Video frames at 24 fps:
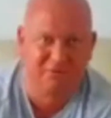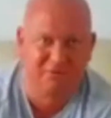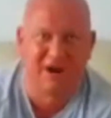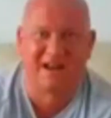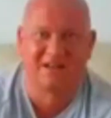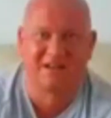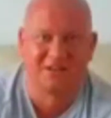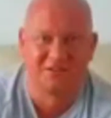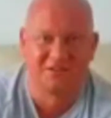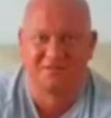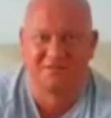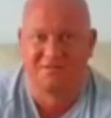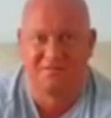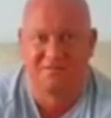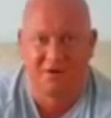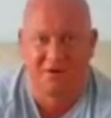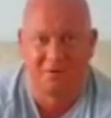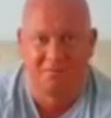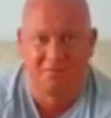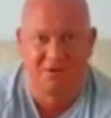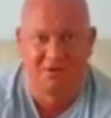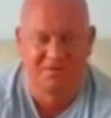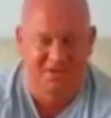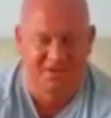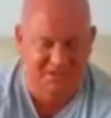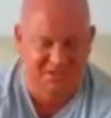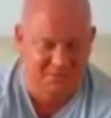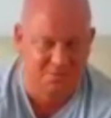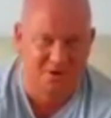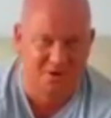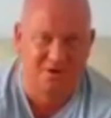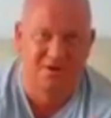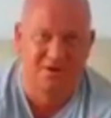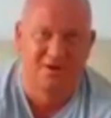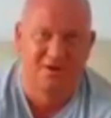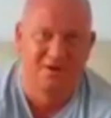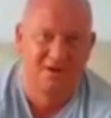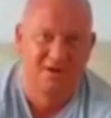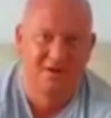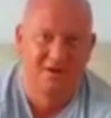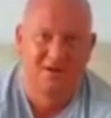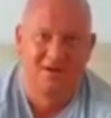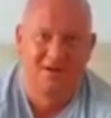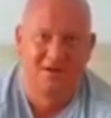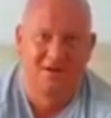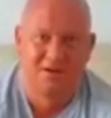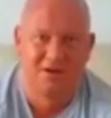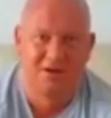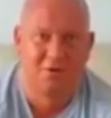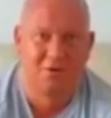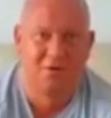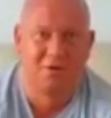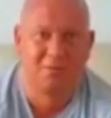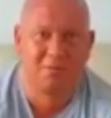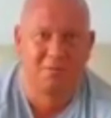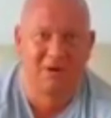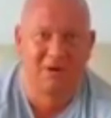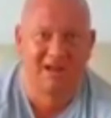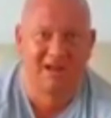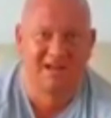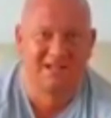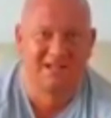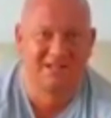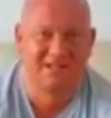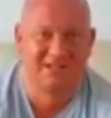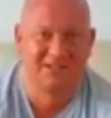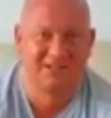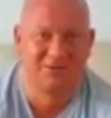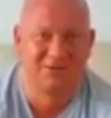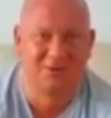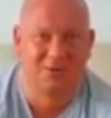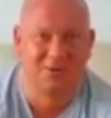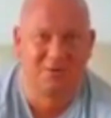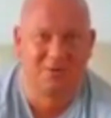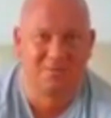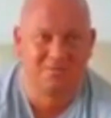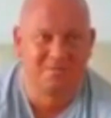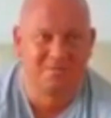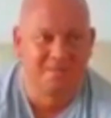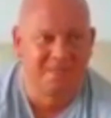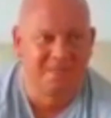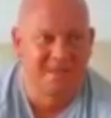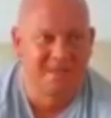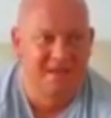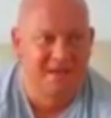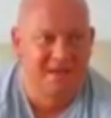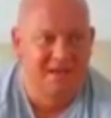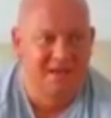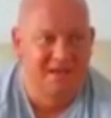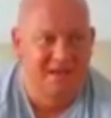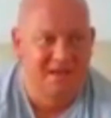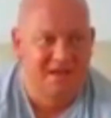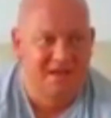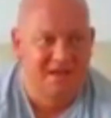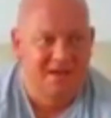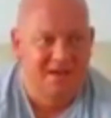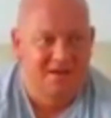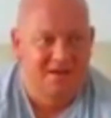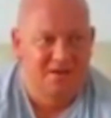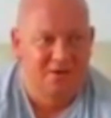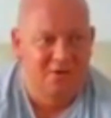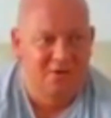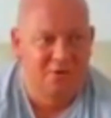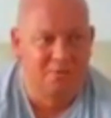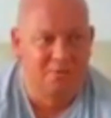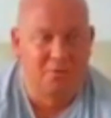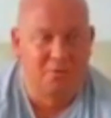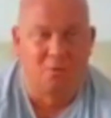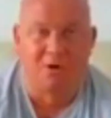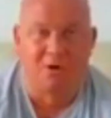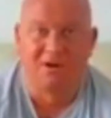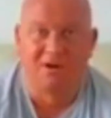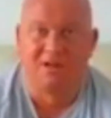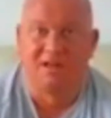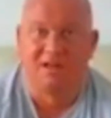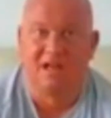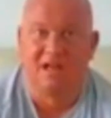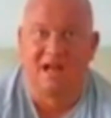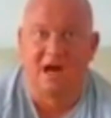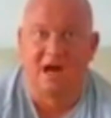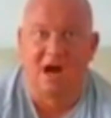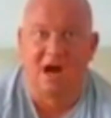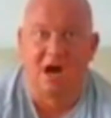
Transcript: brands of phone, but this one, no complaints at all. Number one,